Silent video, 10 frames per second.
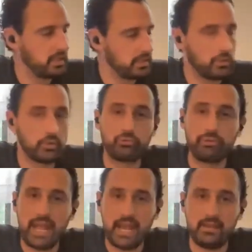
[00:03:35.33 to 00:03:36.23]
It'd be like a little
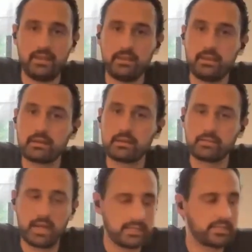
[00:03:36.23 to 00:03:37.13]
grenade in here,
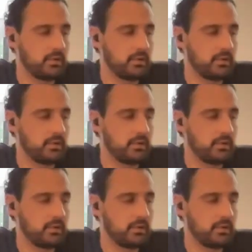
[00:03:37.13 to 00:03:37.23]
right?